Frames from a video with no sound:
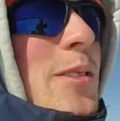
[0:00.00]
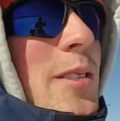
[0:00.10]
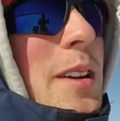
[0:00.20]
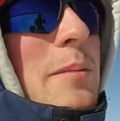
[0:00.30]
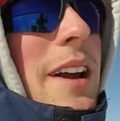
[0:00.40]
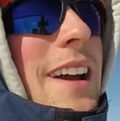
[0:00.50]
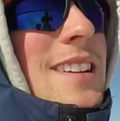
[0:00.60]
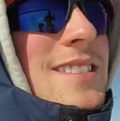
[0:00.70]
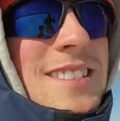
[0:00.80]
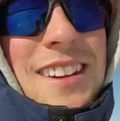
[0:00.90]
three
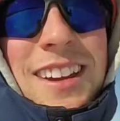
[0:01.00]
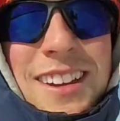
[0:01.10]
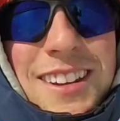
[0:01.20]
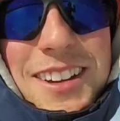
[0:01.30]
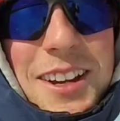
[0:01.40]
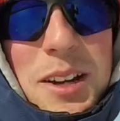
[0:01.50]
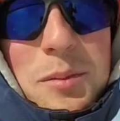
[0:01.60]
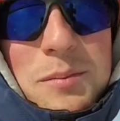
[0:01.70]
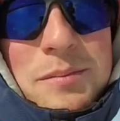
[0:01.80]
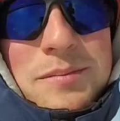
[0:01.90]
bass.
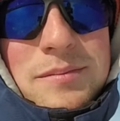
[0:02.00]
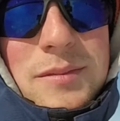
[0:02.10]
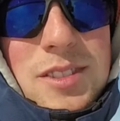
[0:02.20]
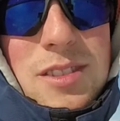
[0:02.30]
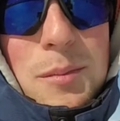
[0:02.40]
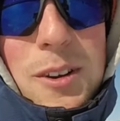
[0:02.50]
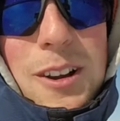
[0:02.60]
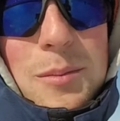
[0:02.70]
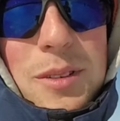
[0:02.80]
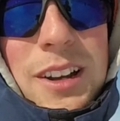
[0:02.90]
Um, you saw my
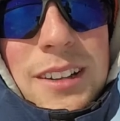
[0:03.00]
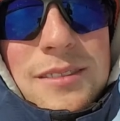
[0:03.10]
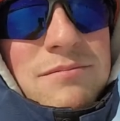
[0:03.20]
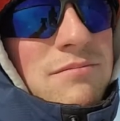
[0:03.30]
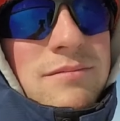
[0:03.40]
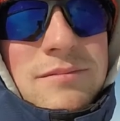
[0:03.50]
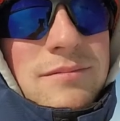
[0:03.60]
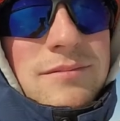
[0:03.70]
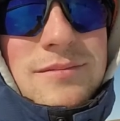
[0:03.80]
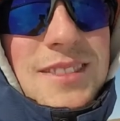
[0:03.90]
rod break.
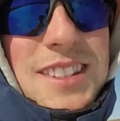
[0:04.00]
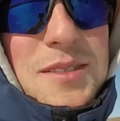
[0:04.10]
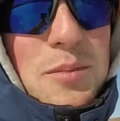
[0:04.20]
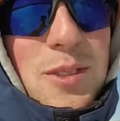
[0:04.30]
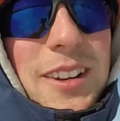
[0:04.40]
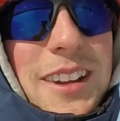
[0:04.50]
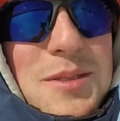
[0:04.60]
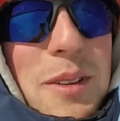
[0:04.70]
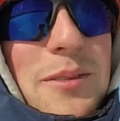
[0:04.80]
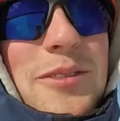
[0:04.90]
Disappointing. That
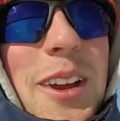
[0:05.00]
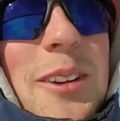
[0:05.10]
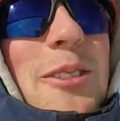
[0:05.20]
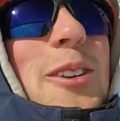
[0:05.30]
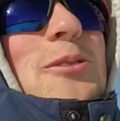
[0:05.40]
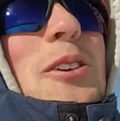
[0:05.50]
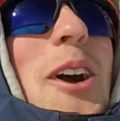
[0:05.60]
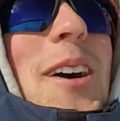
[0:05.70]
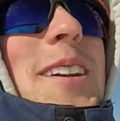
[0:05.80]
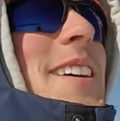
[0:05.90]
was my favorite
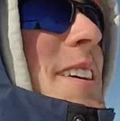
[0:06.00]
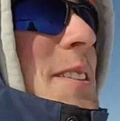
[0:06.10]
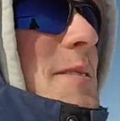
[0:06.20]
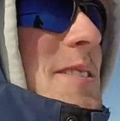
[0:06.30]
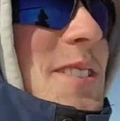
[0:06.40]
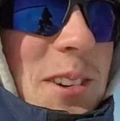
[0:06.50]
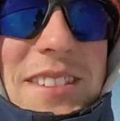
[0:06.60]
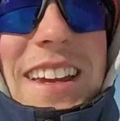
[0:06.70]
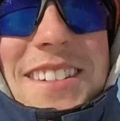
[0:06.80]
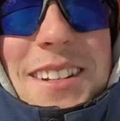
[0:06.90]
rod. It was so
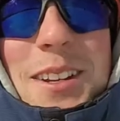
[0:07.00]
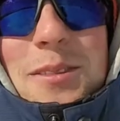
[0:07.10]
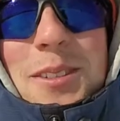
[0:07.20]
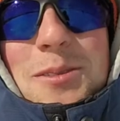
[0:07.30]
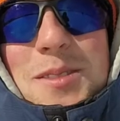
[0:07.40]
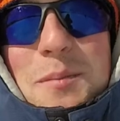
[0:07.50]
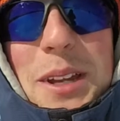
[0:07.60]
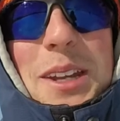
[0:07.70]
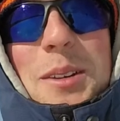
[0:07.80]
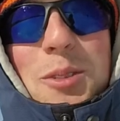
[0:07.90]
sensitive. It was a
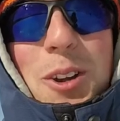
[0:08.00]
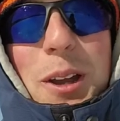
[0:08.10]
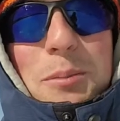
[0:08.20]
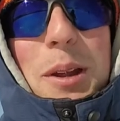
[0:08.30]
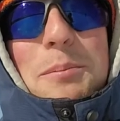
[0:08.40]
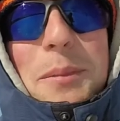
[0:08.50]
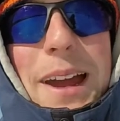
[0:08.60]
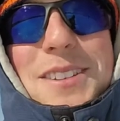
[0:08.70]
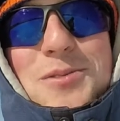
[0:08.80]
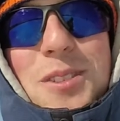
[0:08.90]
medium crankbait
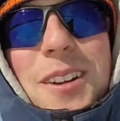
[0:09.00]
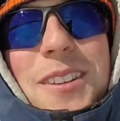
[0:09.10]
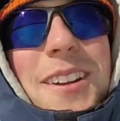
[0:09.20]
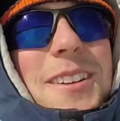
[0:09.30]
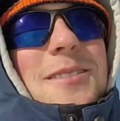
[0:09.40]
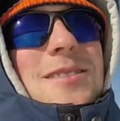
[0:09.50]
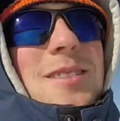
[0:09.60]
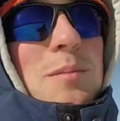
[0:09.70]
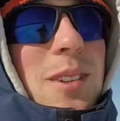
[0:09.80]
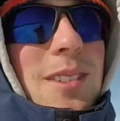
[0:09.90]
bass rod that I
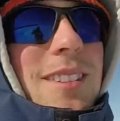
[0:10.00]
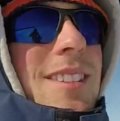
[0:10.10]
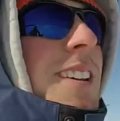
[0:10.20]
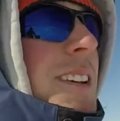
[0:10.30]
used to build it.